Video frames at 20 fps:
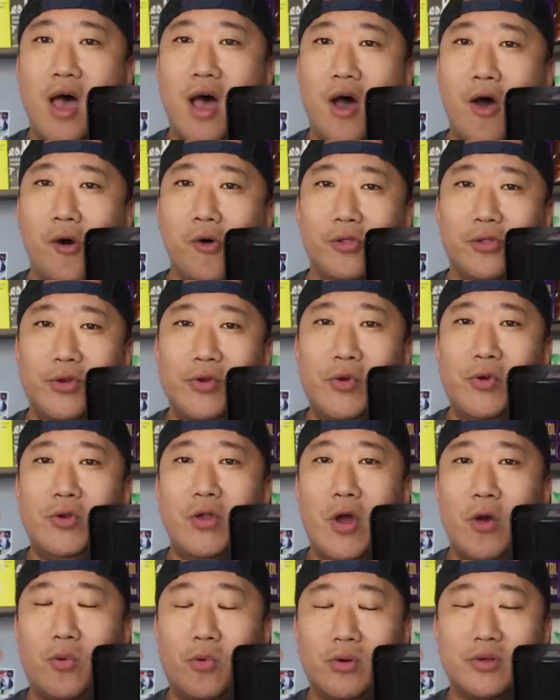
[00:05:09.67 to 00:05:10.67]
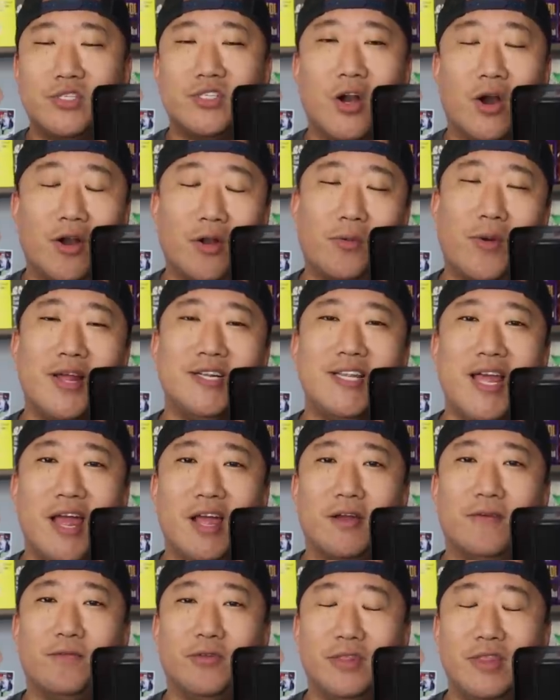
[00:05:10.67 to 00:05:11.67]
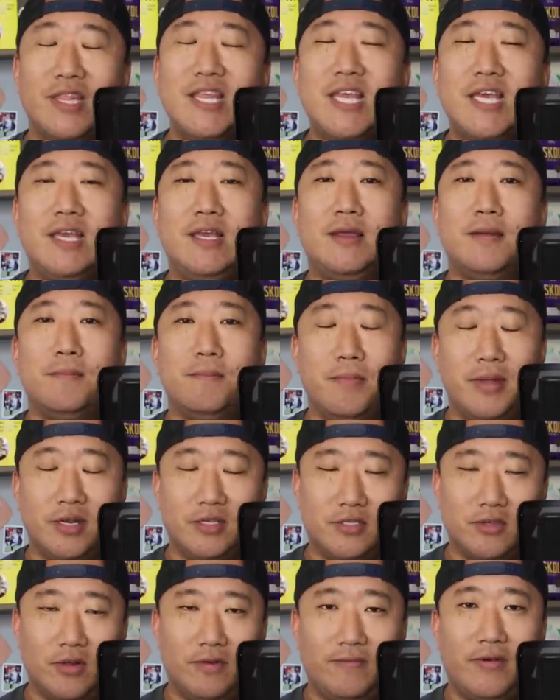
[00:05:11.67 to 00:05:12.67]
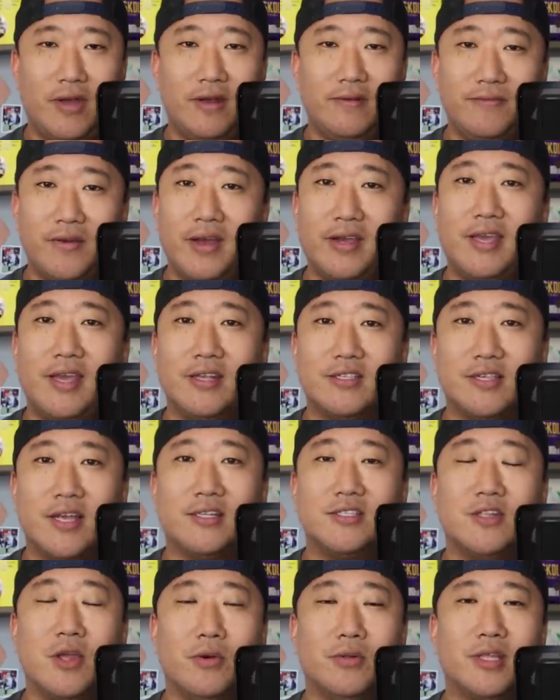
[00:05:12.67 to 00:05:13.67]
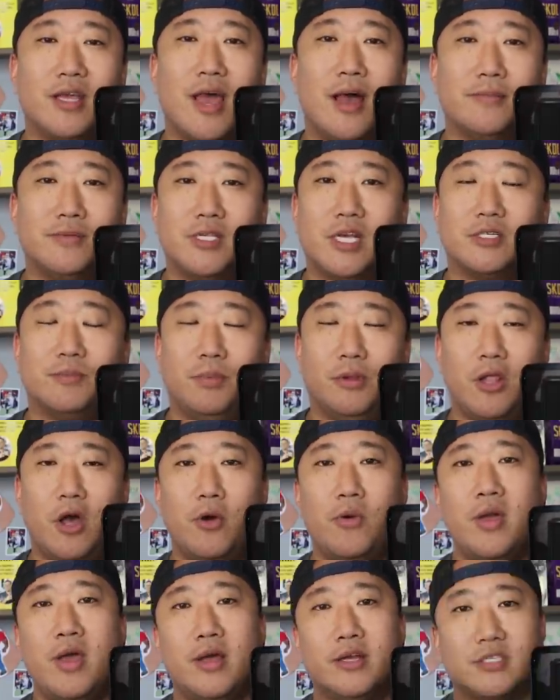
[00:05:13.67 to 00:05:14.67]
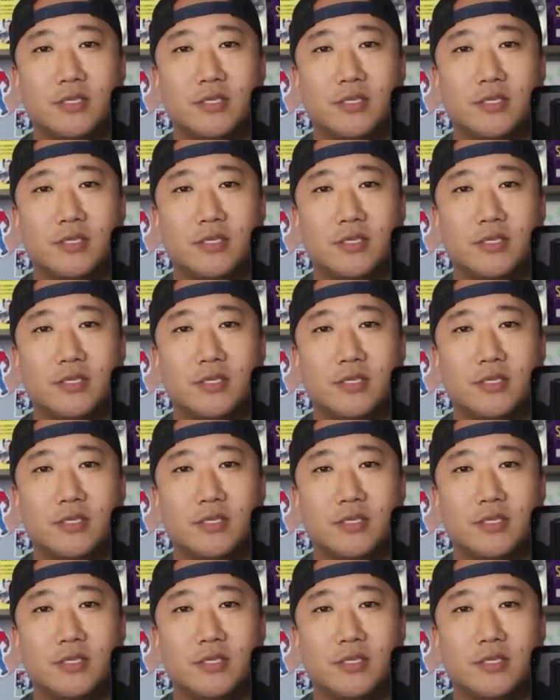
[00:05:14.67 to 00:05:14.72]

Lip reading: Oli Udoh, starting right tackle for the Minnesota Fighting Vikings. Let us know in the comment section below.